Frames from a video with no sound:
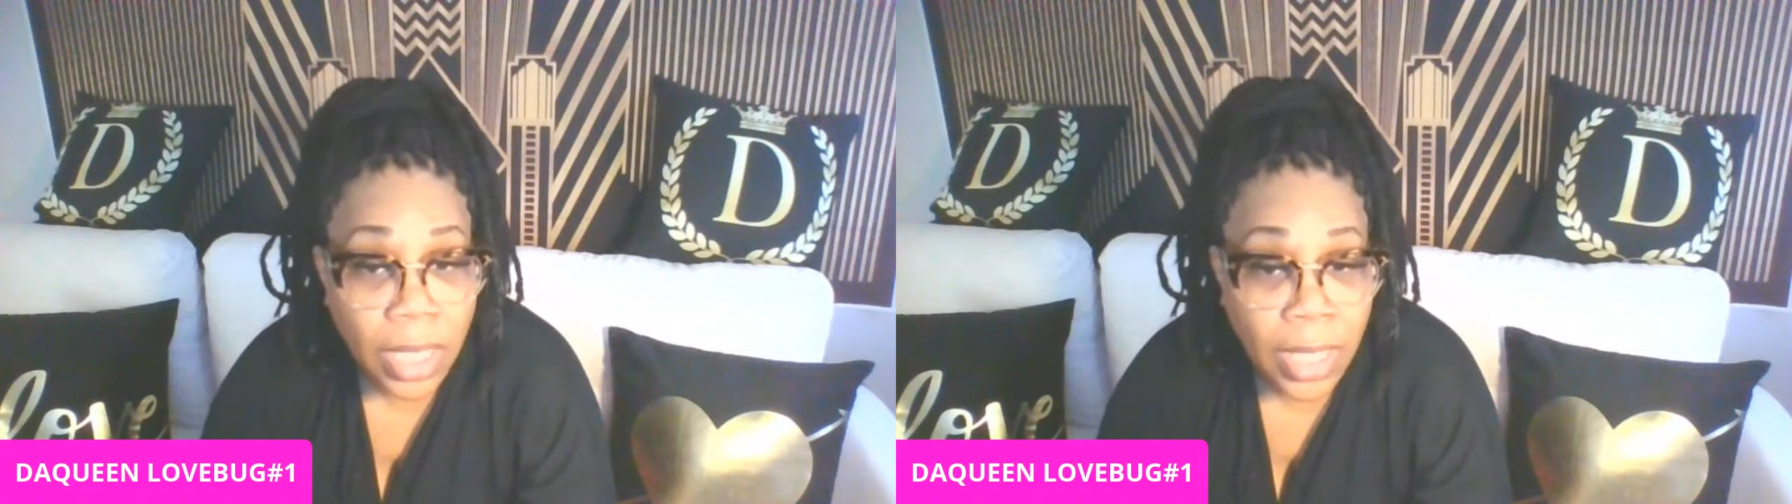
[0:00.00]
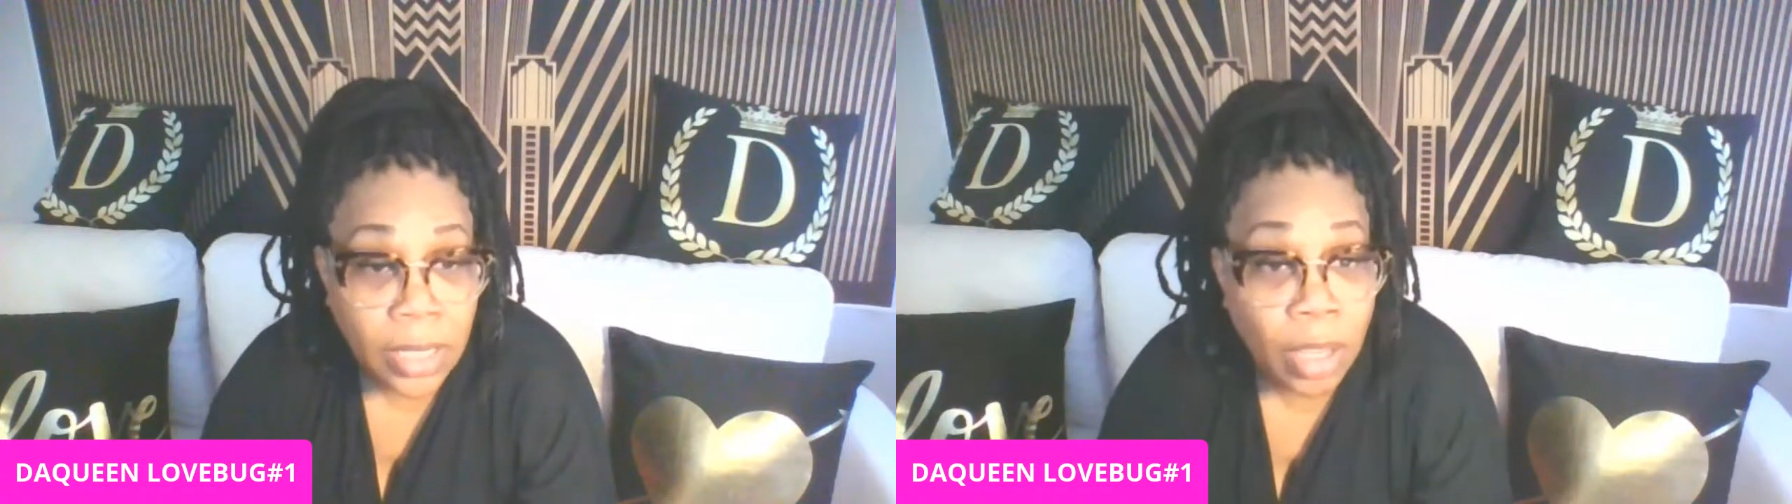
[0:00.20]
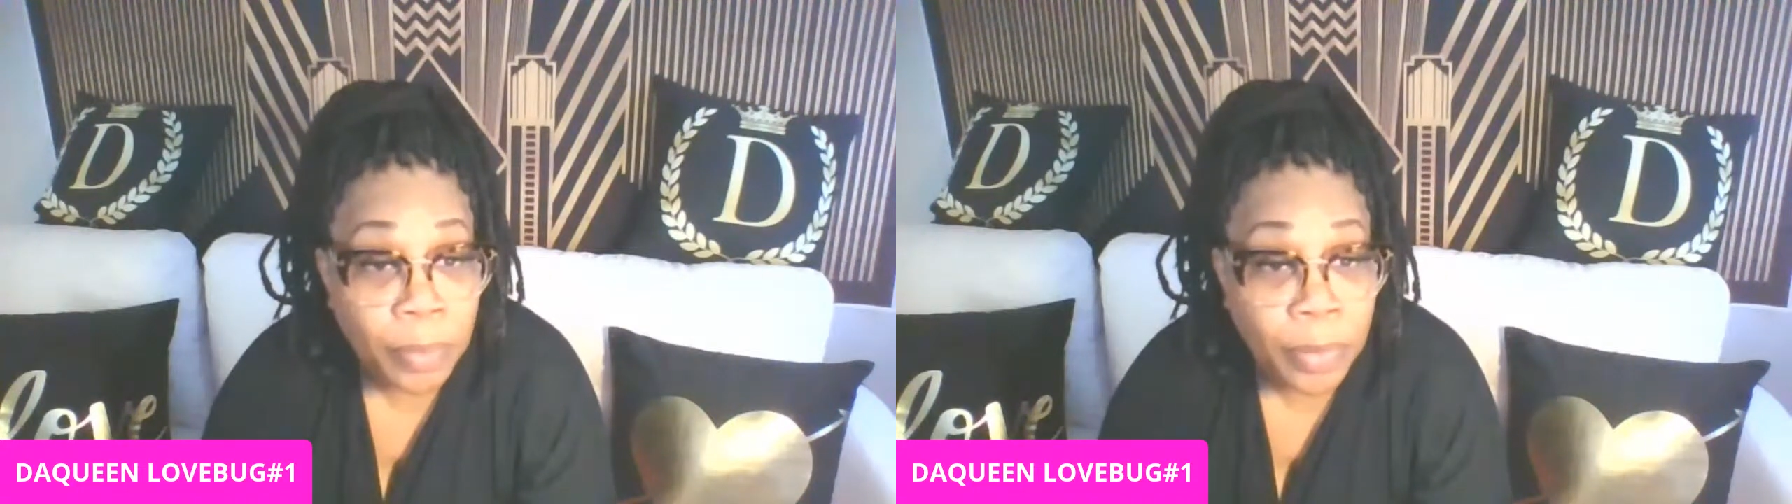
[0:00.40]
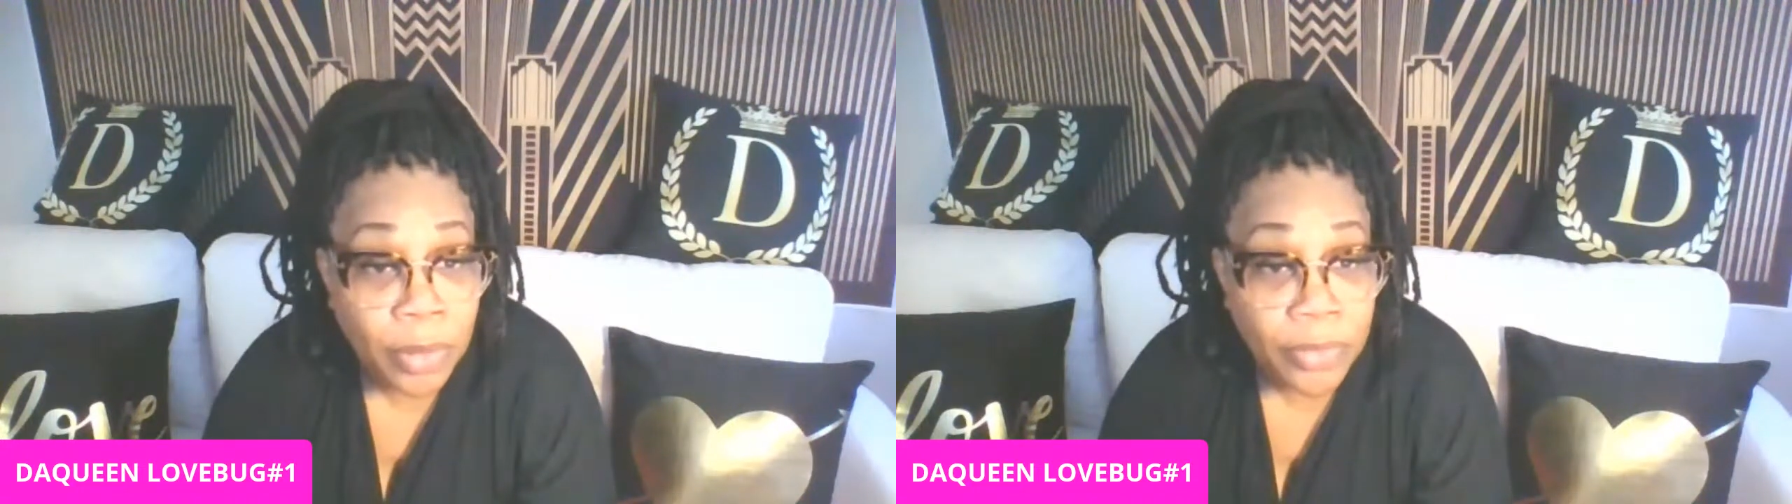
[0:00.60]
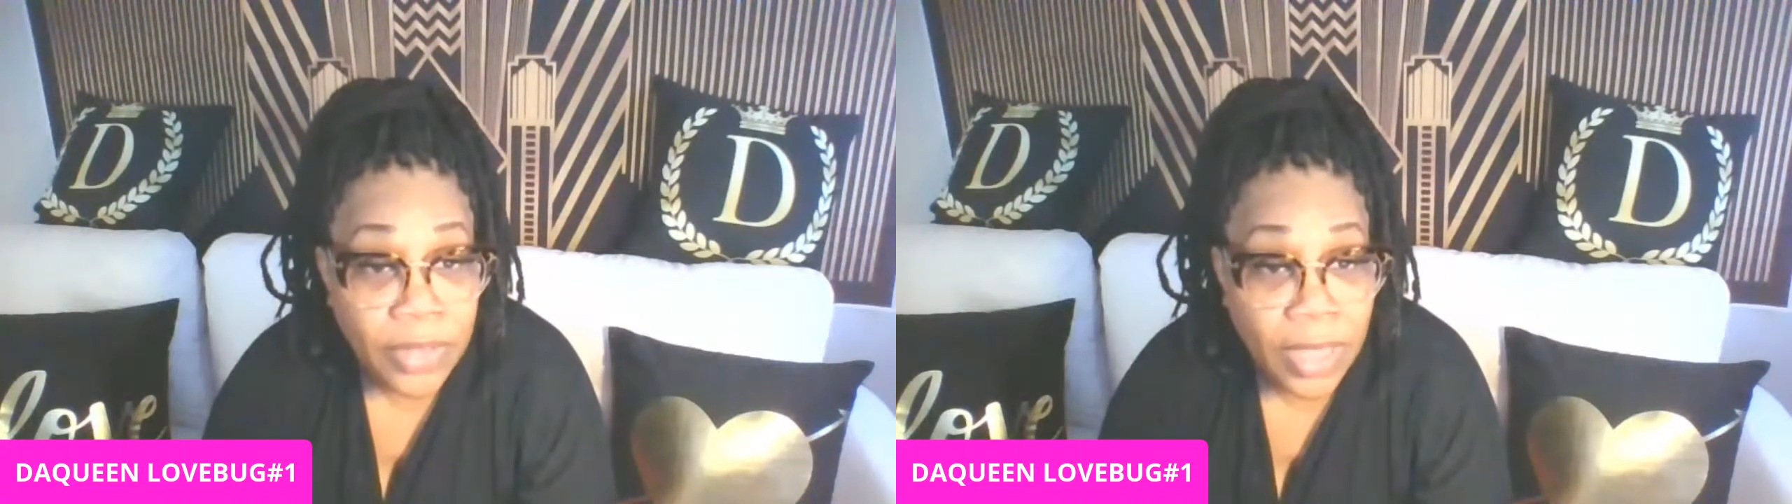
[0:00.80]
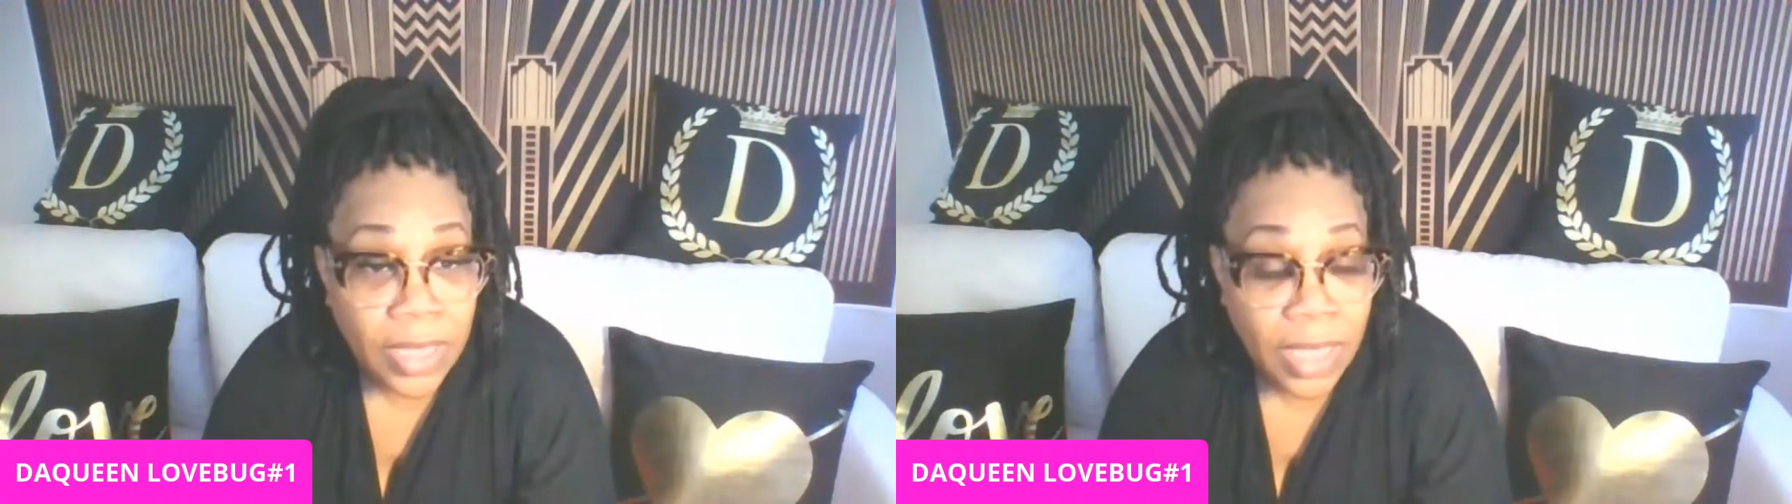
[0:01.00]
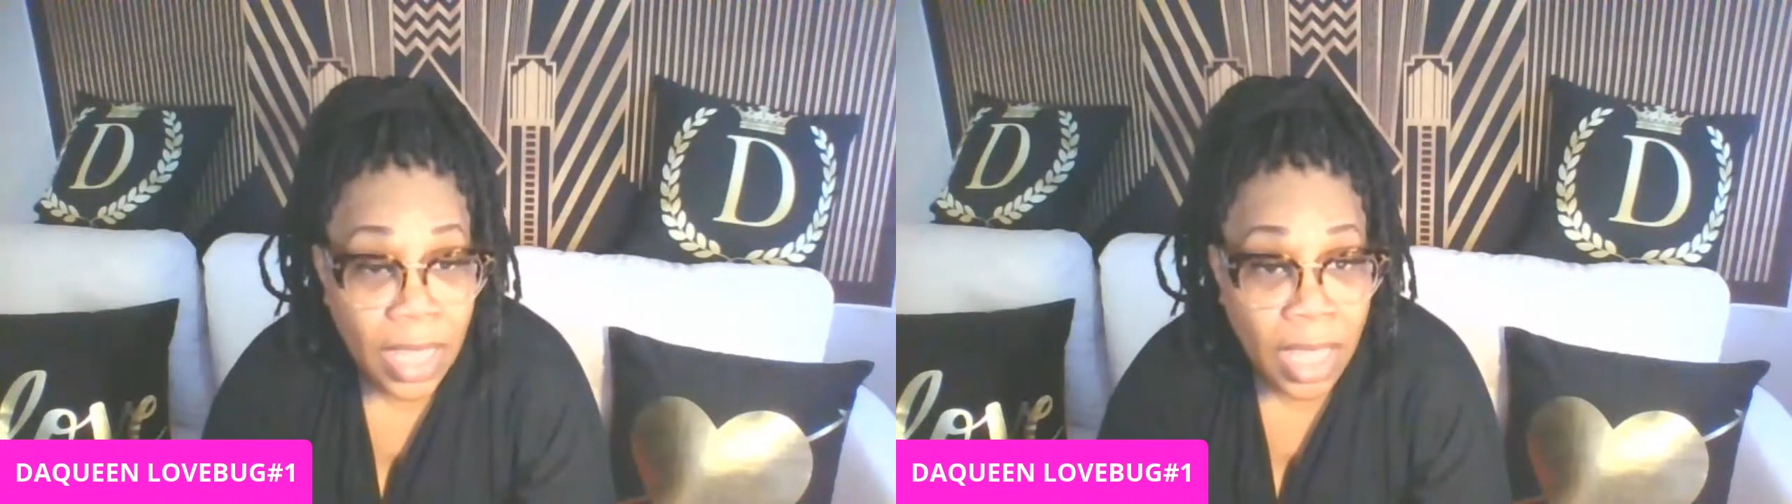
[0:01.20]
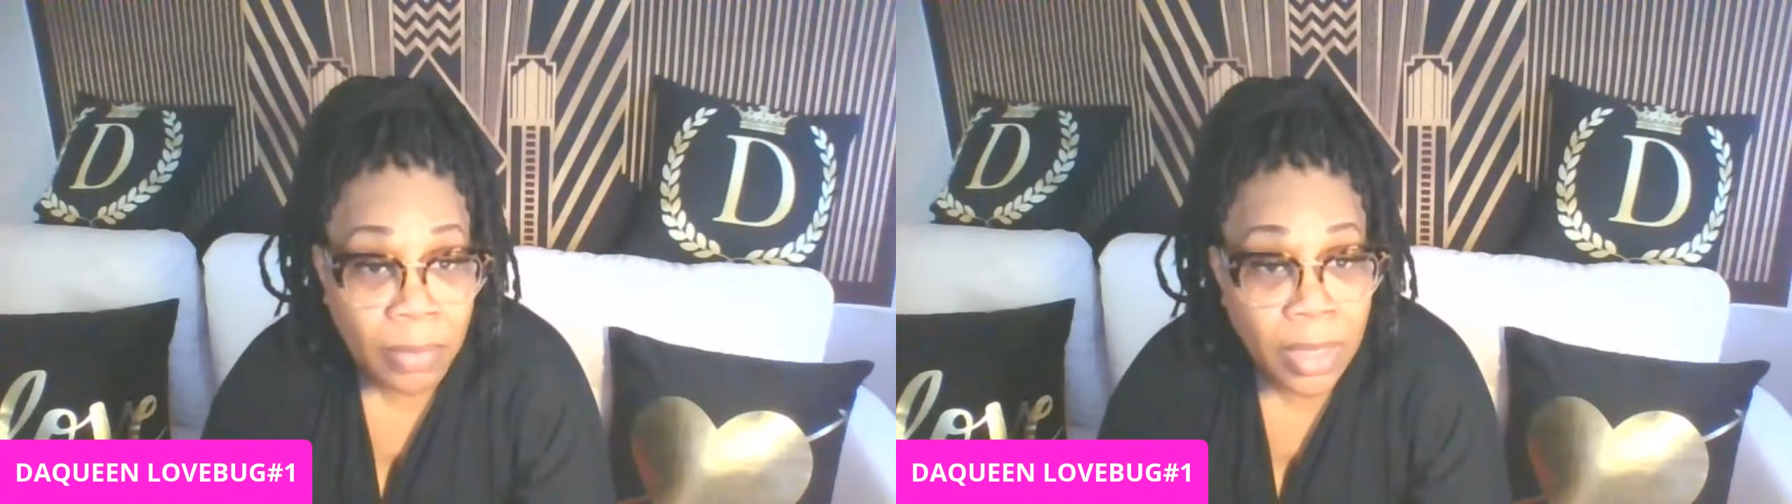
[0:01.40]
And her birthday
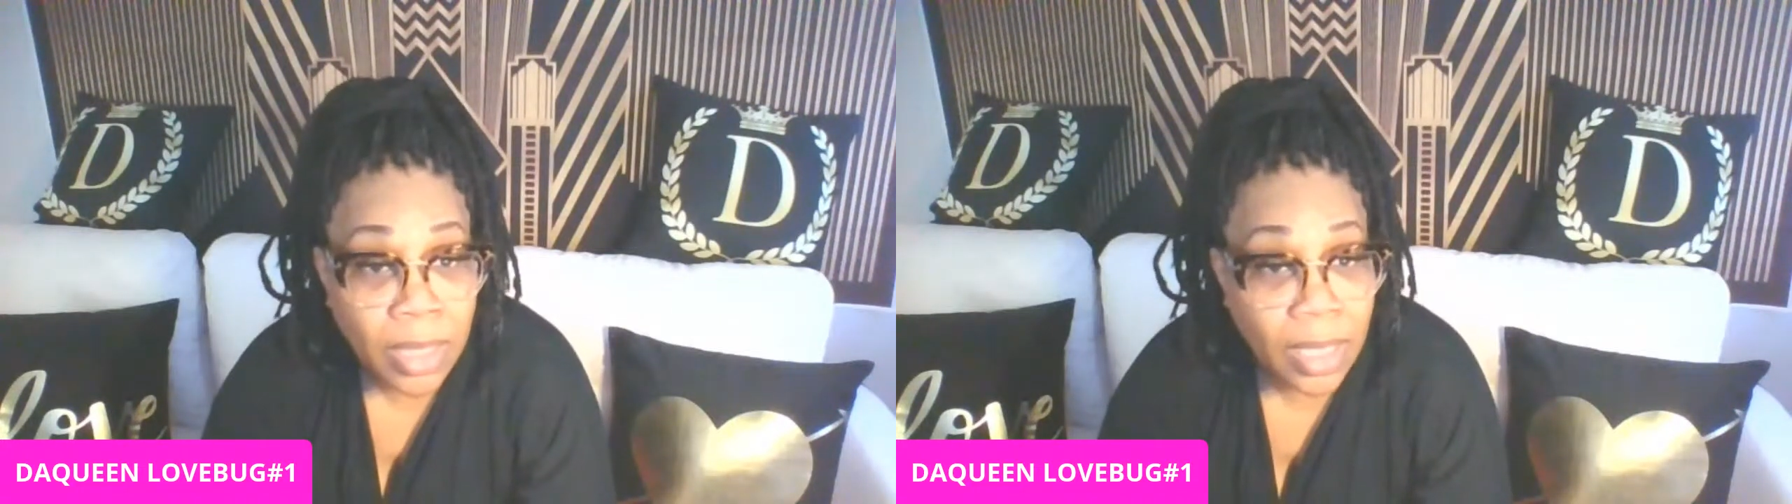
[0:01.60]
came